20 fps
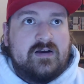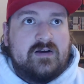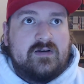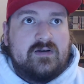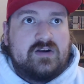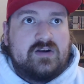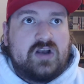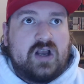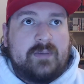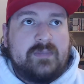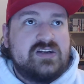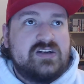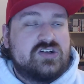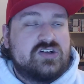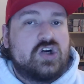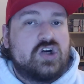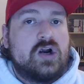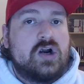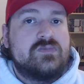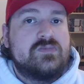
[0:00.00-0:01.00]
coming to
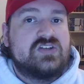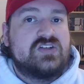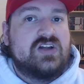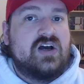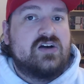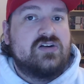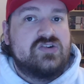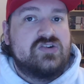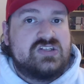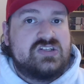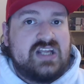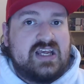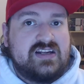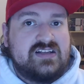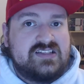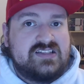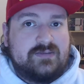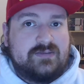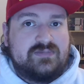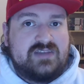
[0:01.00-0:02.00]
terms and
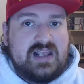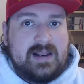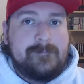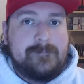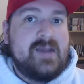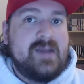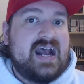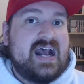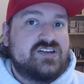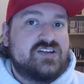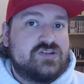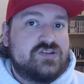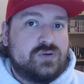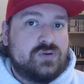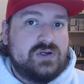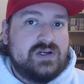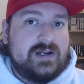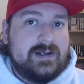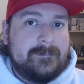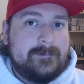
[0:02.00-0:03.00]
understanding something and
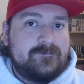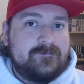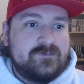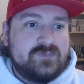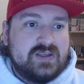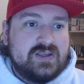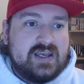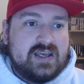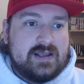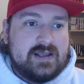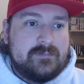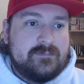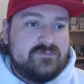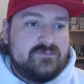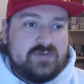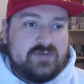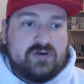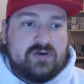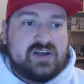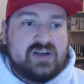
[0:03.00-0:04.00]
mastering it,
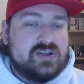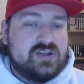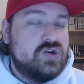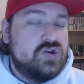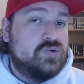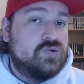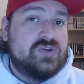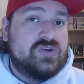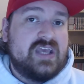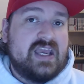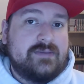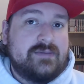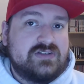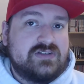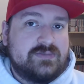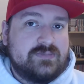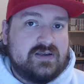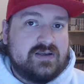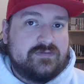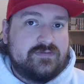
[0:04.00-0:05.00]
and felt like a new game
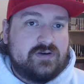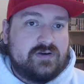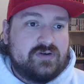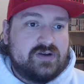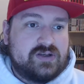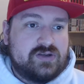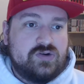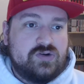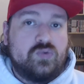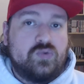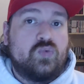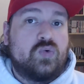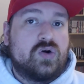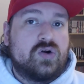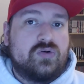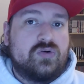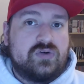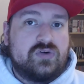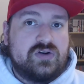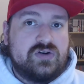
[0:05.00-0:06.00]
to me. It felt like a new
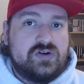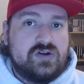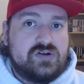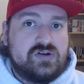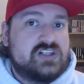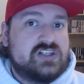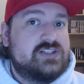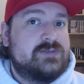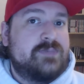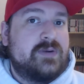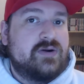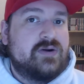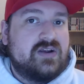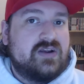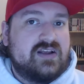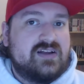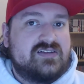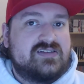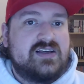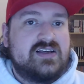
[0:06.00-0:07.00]
world, a new
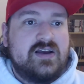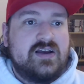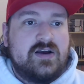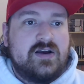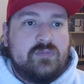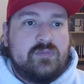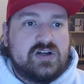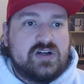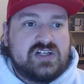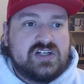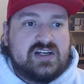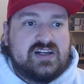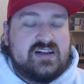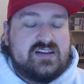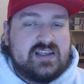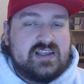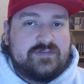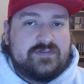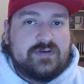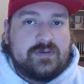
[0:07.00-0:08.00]
experience, which I
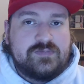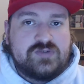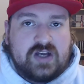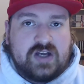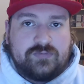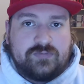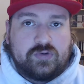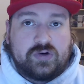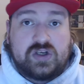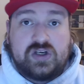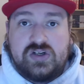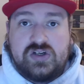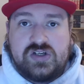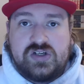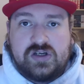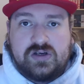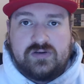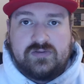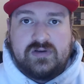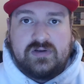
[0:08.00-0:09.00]
didn't think From Software could
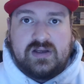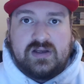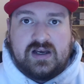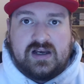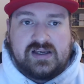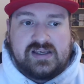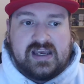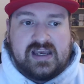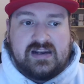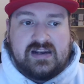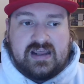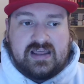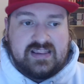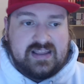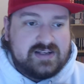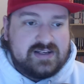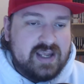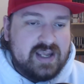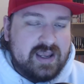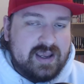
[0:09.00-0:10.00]
do again, and
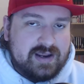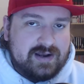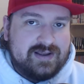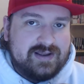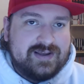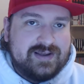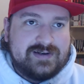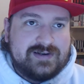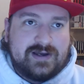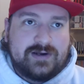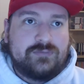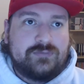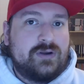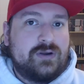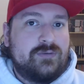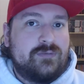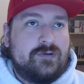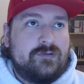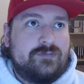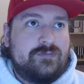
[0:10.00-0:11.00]
they did. Not
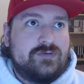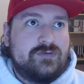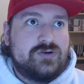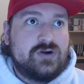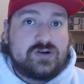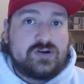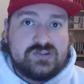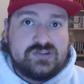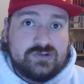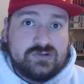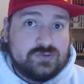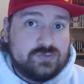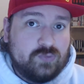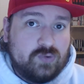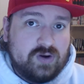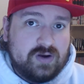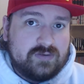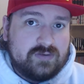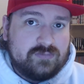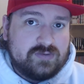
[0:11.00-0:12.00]
only with Dark Souls
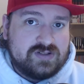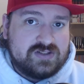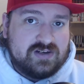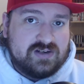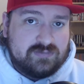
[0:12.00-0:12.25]
1, which